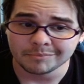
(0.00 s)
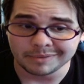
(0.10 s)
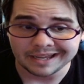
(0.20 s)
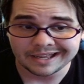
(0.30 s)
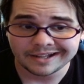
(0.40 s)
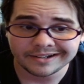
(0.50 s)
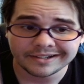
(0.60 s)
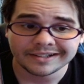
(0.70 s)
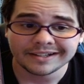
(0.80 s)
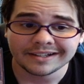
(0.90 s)
banned,
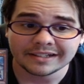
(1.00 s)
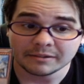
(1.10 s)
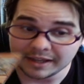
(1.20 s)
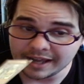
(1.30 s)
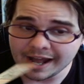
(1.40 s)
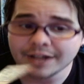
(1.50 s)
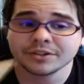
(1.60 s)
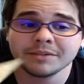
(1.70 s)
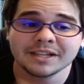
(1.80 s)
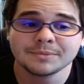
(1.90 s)

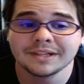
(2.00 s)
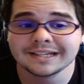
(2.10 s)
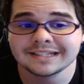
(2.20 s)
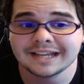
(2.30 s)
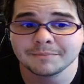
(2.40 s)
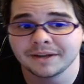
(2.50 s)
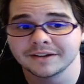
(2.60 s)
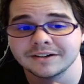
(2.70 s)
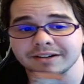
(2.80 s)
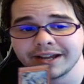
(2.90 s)
actually makes me like the deck
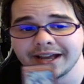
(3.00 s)
better,